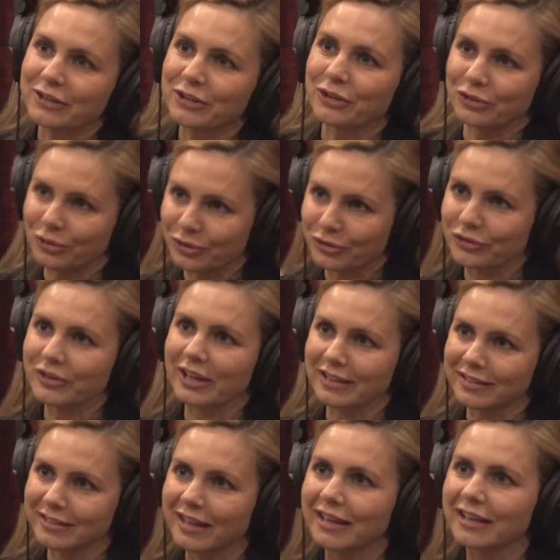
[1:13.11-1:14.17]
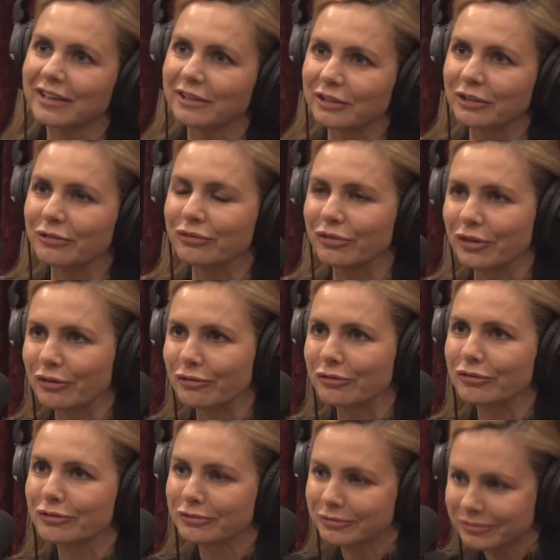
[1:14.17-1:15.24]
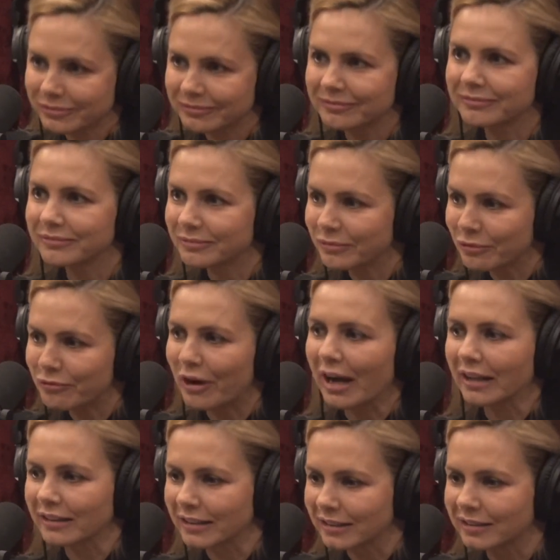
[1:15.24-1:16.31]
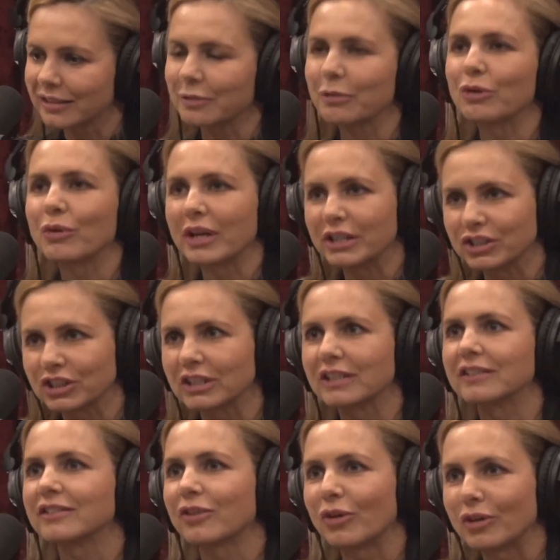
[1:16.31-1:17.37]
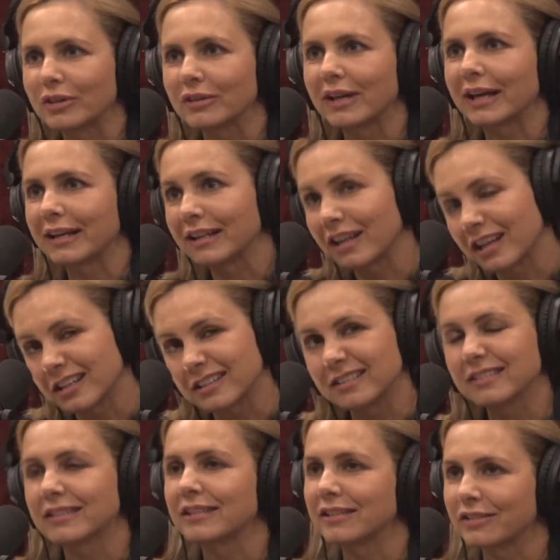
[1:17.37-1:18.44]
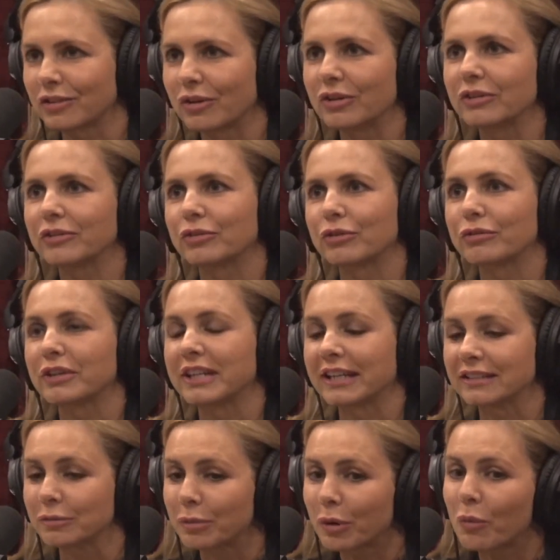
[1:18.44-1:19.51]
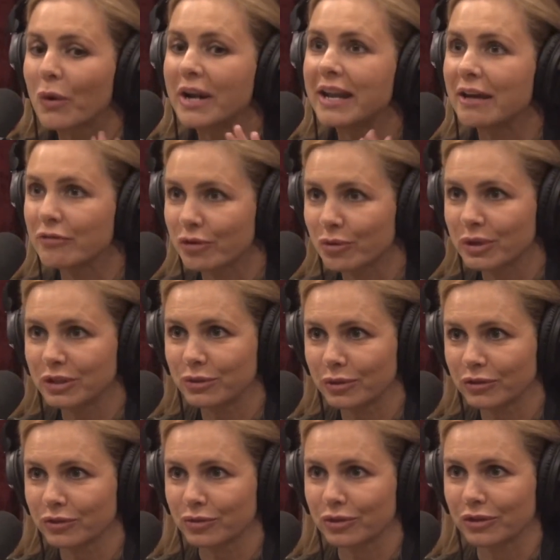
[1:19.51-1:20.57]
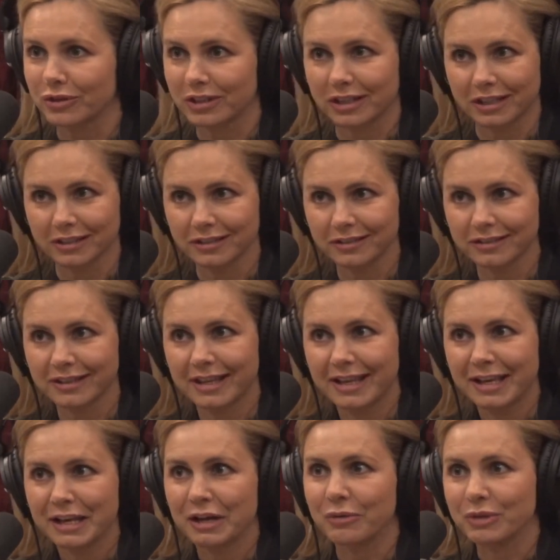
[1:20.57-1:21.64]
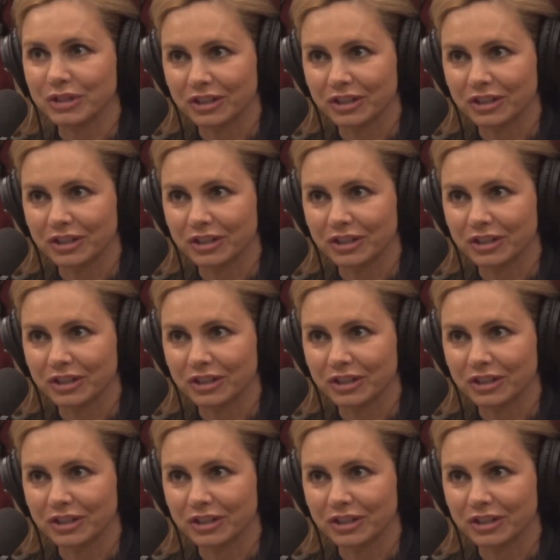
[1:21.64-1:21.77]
so it's like a cycle of violence and immigration, and guns, and it's all sort of connected. But whenever we do a story on guns, and